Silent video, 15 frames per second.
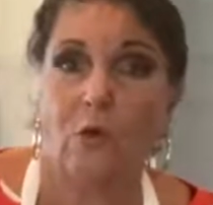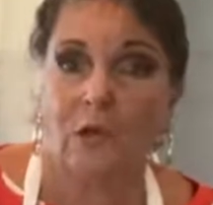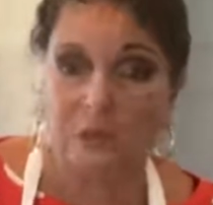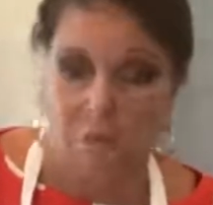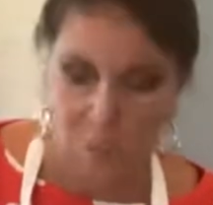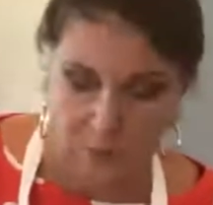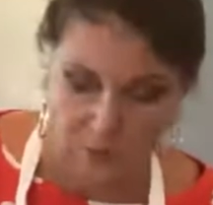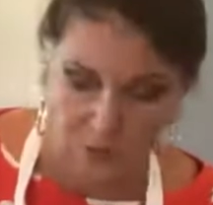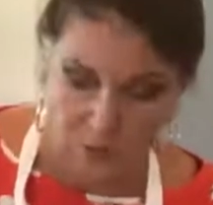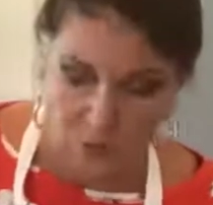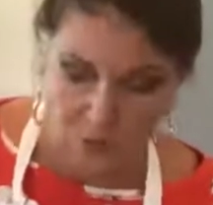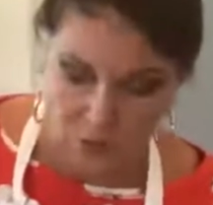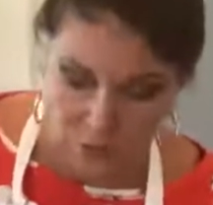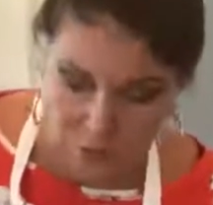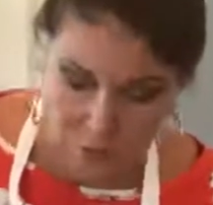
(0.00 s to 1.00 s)
the cream and we
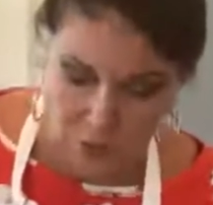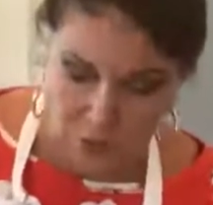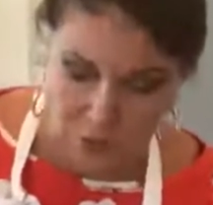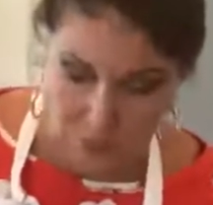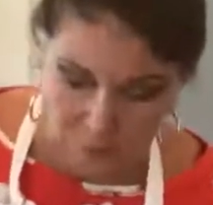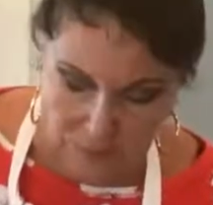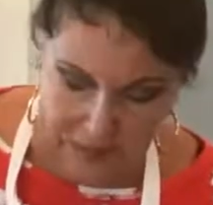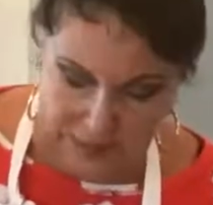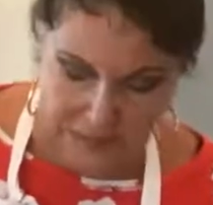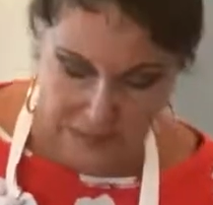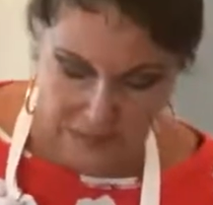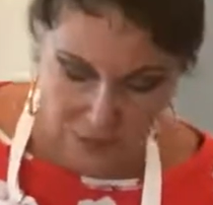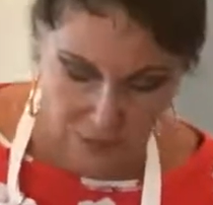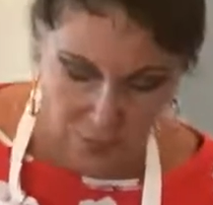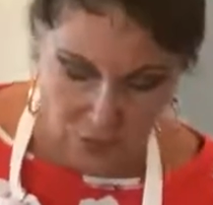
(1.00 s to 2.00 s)
don't want to burn the pan
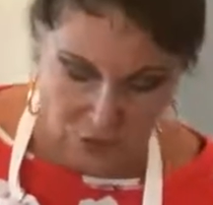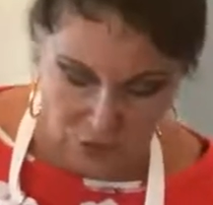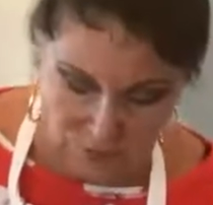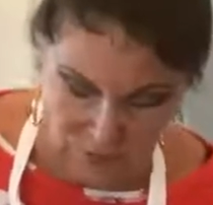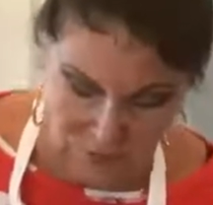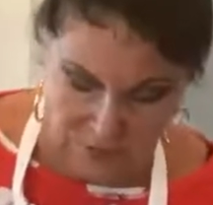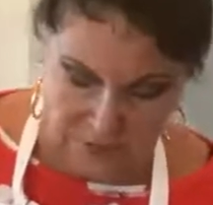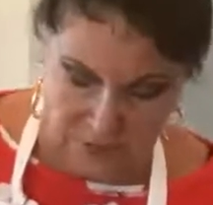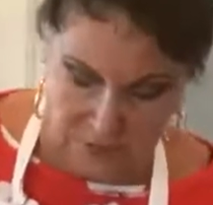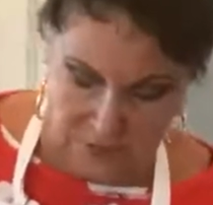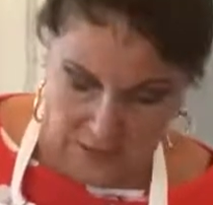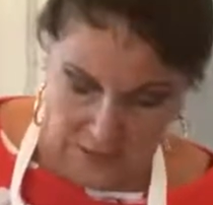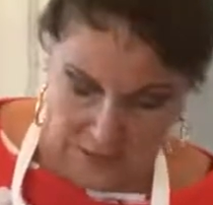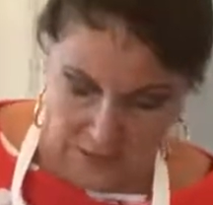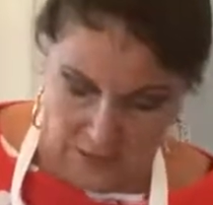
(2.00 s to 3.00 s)
at the
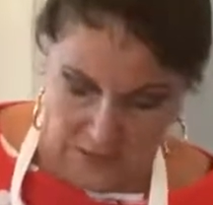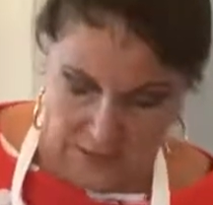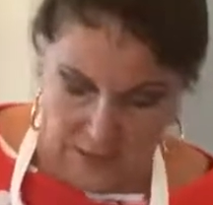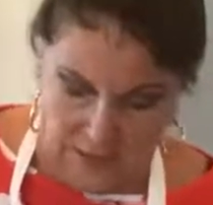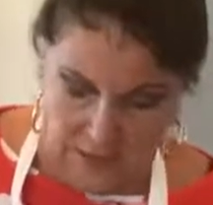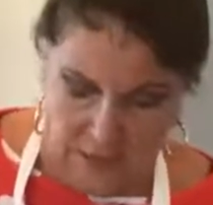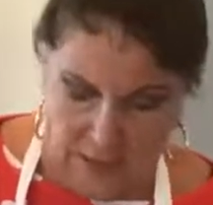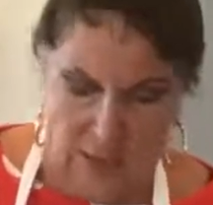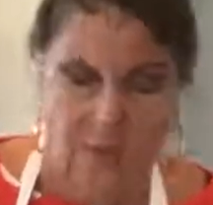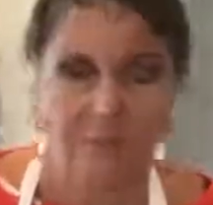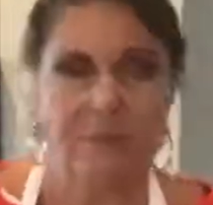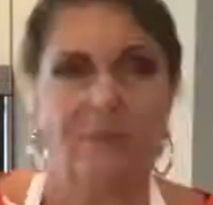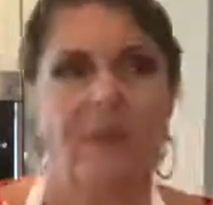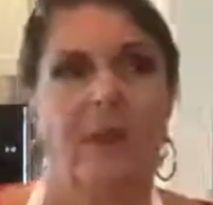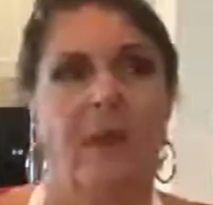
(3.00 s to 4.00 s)

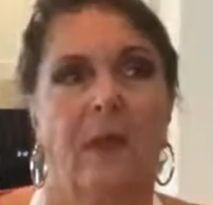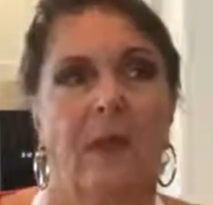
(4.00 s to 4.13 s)
bottom.